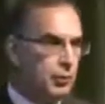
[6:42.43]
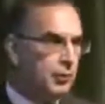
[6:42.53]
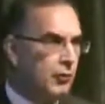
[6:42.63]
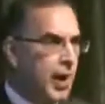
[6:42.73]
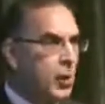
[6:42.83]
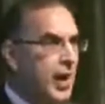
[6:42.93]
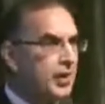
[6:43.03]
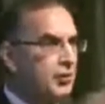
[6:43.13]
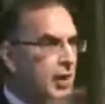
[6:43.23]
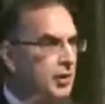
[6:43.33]
put the
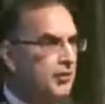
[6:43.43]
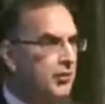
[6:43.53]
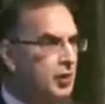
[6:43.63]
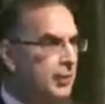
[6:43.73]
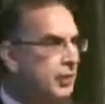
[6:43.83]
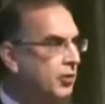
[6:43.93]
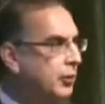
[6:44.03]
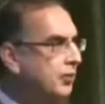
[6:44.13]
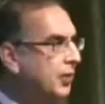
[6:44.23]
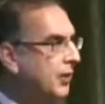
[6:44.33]
wagons around in the circle because
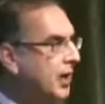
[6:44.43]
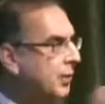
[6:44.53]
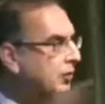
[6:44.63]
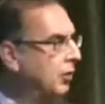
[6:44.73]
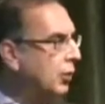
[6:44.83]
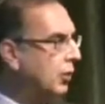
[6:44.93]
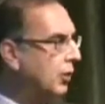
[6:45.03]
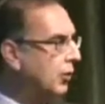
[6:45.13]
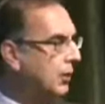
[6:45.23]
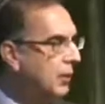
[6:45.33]
we still have enemies in the
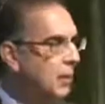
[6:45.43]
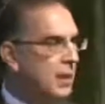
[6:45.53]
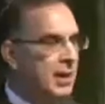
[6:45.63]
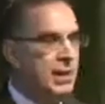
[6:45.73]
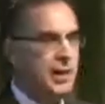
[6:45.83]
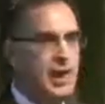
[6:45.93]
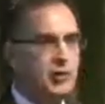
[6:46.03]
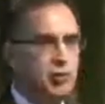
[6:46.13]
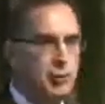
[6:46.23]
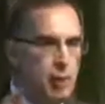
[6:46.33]
world.
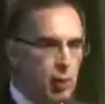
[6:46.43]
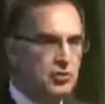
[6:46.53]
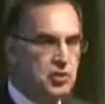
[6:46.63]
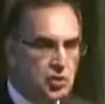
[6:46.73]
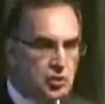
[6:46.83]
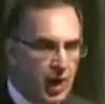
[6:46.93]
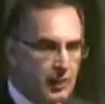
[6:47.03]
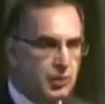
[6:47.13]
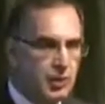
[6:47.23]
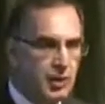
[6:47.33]
And to a
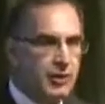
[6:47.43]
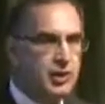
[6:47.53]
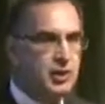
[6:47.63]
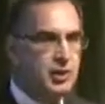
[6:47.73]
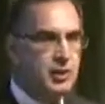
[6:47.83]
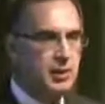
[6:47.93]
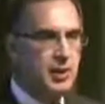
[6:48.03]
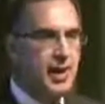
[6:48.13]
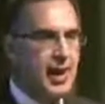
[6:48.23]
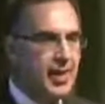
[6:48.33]
post-tribal generation,
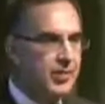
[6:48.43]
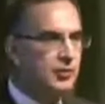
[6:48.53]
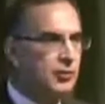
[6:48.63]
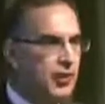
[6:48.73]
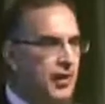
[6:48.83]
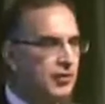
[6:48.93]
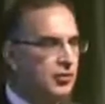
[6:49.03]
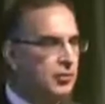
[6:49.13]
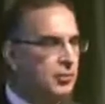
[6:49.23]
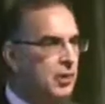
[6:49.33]
ethnic
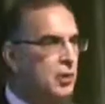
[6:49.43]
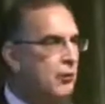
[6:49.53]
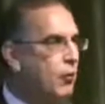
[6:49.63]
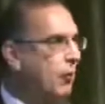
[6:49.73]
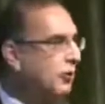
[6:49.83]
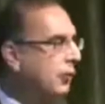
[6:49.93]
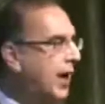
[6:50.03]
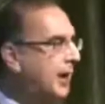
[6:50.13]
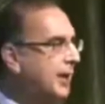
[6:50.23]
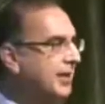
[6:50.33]
survivalism falls
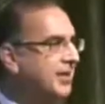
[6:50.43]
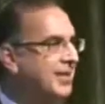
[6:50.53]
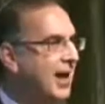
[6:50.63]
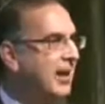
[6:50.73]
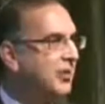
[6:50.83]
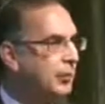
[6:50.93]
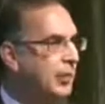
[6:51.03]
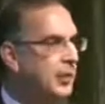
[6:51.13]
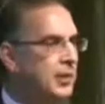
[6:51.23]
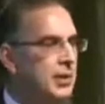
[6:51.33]
flat. It does not
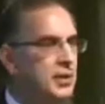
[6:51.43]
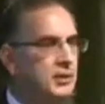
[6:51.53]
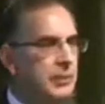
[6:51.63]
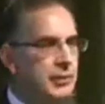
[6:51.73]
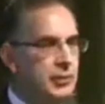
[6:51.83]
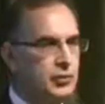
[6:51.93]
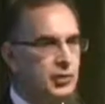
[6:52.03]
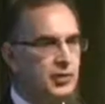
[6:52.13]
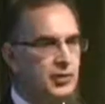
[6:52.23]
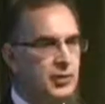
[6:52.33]
speak to their
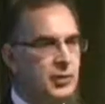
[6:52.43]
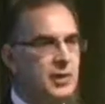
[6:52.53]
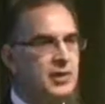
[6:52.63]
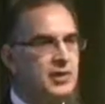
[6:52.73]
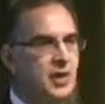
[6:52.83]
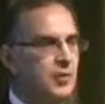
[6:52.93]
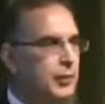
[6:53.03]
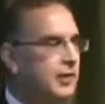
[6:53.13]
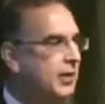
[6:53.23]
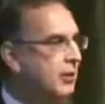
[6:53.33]
interests. It does not
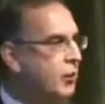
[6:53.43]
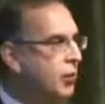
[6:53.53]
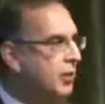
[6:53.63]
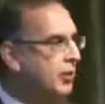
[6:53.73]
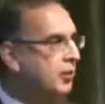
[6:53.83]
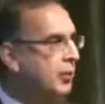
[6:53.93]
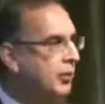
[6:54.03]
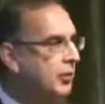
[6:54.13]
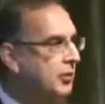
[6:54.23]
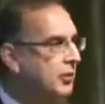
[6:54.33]
speak to their formative
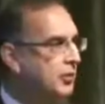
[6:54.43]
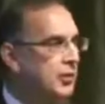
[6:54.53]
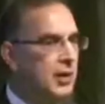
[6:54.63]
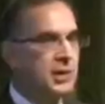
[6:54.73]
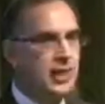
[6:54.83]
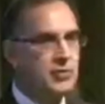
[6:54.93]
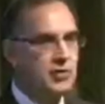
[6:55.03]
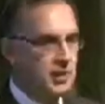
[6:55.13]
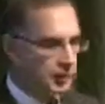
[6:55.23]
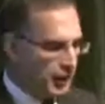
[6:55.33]
experiences that have
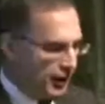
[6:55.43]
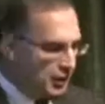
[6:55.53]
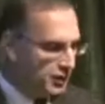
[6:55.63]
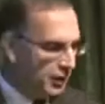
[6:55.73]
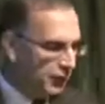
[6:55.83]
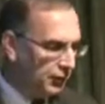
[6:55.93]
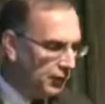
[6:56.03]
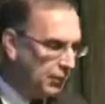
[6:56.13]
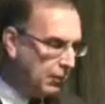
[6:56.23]
shaped their consciousness.